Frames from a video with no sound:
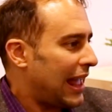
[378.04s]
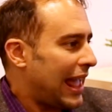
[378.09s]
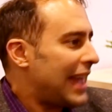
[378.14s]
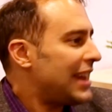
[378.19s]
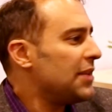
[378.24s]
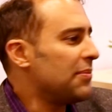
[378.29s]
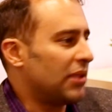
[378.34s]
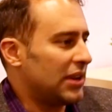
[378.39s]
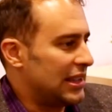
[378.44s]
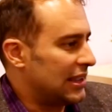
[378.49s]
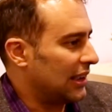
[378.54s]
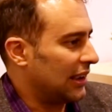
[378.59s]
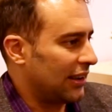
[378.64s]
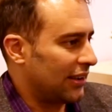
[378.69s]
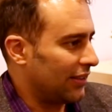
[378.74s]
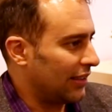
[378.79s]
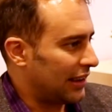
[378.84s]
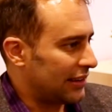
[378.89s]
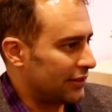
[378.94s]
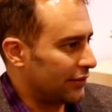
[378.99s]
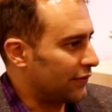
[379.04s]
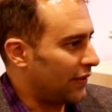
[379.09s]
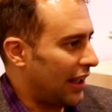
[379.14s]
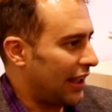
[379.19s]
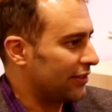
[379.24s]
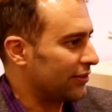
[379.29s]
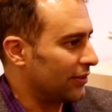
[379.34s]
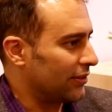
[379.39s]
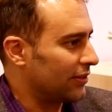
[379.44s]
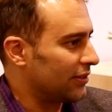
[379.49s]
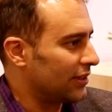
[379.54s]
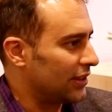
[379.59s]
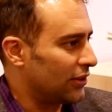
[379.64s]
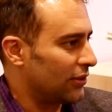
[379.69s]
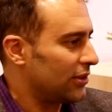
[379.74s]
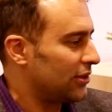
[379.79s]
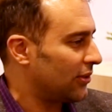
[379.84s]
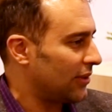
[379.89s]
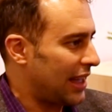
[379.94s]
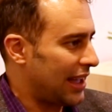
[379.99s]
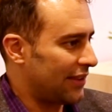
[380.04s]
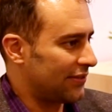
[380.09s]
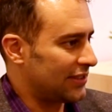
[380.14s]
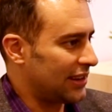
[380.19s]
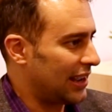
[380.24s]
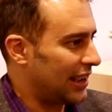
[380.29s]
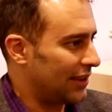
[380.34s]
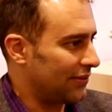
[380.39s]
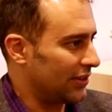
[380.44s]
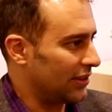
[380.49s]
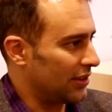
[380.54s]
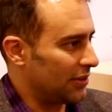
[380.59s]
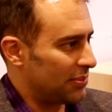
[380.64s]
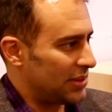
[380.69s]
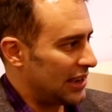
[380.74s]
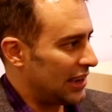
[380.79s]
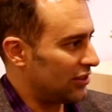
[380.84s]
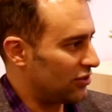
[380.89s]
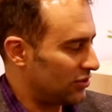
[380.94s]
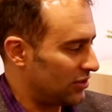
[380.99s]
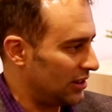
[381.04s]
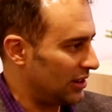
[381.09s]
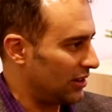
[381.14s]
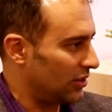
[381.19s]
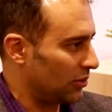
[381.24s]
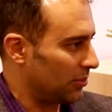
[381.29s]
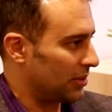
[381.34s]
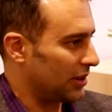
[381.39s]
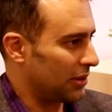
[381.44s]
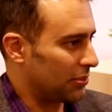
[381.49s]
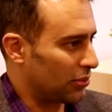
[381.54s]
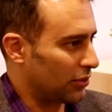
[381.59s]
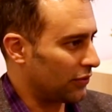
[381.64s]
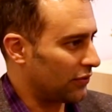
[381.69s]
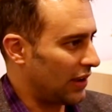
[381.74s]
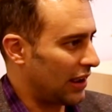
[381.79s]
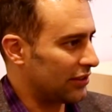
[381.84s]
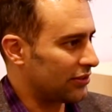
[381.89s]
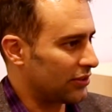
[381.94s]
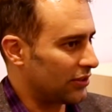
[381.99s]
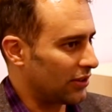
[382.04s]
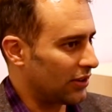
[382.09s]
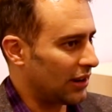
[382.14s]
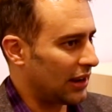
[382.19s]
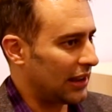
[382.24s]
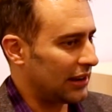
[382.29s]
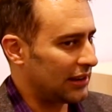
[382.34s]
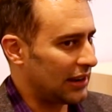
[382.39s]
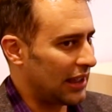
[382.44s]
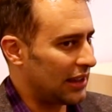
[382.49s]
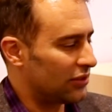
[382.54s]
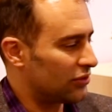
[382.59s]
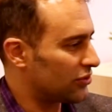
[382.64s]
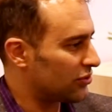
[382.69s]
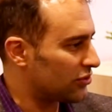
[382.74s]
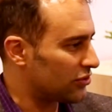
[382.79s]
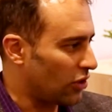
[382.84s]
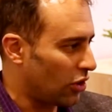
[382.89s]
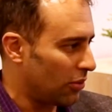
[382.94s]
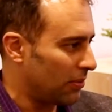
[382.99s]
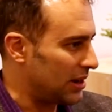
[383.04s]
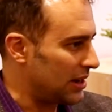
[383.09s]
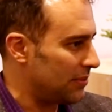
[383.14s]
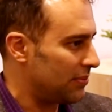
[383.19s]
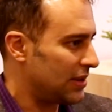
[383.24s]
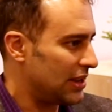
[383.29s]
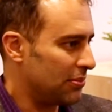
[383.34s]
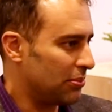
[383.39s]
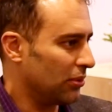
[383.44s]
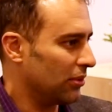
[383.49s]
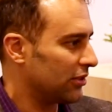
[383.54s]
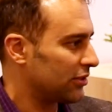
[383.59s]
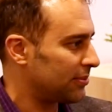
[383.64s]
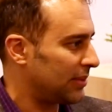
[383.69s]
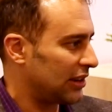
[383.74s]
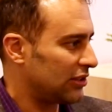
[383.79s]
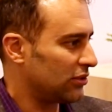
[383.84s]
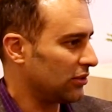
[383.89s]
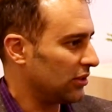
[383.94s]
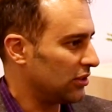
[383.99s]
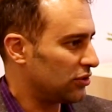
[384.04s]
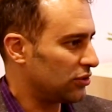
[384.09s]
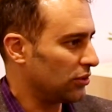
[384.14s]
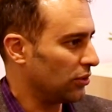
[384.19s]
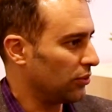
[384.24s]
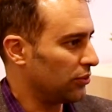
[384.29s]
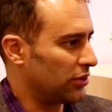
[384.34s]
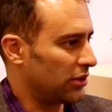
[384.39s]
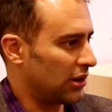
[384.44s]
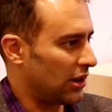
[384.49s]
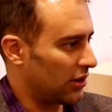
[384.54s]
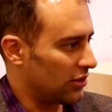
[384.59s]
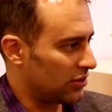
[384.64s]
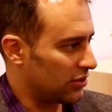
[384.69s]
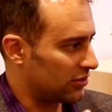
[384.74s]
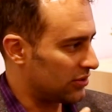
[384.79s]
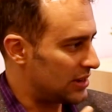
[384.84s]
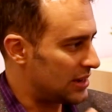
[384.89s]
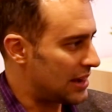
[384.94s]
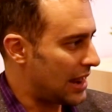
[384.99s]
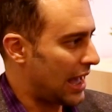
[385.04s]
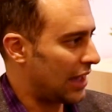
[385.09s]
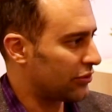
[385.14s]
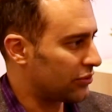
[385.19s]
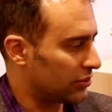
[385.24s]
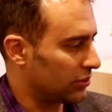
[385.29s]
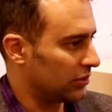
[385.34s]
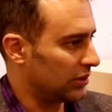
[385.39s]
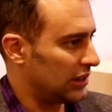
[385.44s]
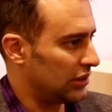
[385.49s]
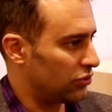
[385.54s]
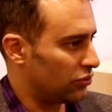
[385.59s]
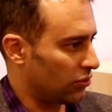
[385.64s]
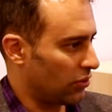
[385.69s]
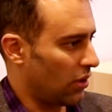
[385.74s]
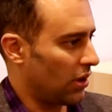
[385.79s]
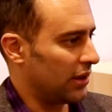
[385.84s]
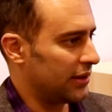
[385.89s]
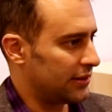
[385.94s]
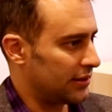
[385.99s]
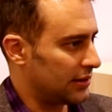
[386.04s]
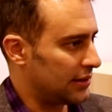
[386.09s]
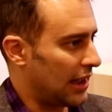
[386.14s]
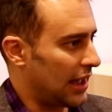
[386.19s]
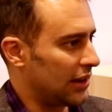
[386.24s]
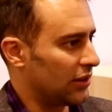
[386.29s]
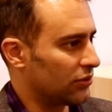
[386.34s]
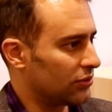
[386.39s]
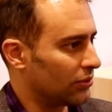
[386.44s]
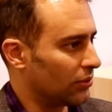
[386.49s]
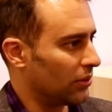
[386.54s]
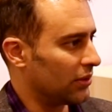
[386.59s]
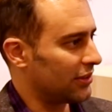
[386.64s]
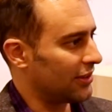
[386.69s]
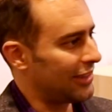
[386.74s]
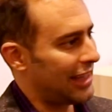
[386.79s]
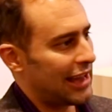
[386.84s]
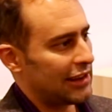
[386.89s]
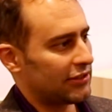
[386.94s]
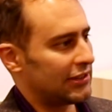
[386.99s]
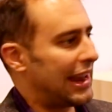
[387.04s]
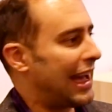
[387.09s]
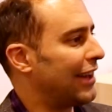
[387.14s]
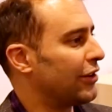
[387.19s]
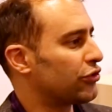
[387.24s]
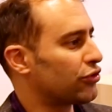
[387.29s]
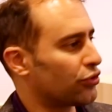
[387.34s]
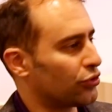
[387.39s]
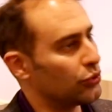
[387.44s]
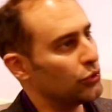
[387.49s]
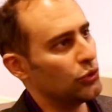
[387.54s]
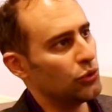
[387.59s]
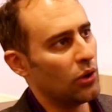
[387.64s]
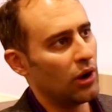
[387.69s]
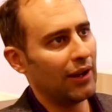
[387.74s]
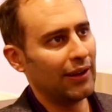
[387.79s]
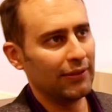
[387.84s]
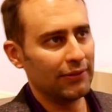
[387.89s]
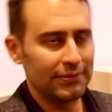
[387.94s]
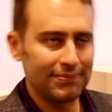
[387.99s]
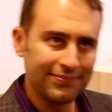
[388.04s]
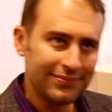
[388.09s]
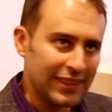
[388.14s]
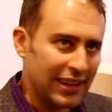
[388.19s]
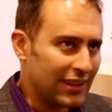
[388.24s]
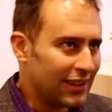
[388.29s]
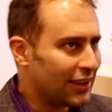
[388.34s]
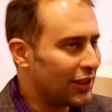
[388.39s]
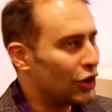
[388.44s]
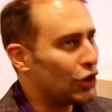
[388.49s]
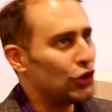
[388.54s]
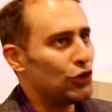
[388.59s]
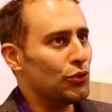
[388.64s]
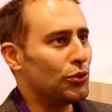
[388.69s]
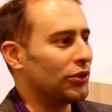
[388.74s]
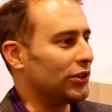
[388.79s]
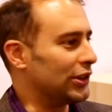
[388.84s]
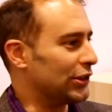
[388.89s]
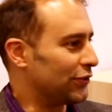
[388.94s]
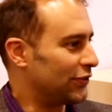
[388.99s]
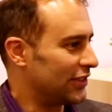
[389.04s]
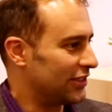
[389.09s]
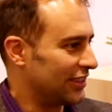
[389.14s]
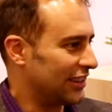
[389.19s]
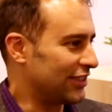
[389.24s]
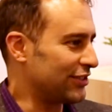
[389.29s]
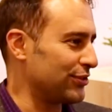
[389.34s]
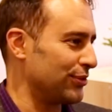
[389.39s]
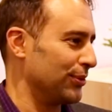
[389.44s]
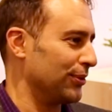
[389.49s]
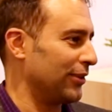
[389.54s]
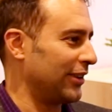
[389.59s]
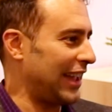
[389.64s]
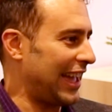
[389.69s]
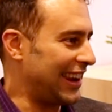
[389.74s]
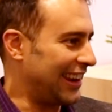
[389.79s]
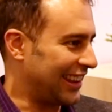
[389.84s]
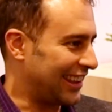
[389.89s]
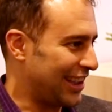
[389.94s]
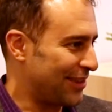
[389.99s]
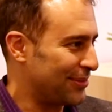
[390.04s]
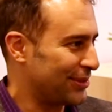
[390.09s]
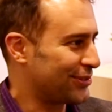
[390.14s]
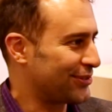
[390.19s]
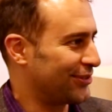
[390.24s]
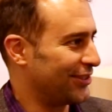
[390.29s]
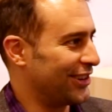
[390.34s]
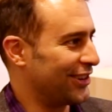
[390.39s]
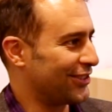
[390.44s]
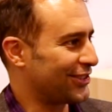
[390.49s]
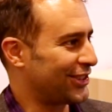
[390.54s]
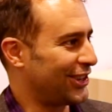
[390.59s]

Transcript: anybody can collect a fossil. You know, you don't have to have a PhD or be a professor. And so many people, especially children, are just naturally drawn to dinosaurs. And that's not true of nuclear physics or organic chemistry or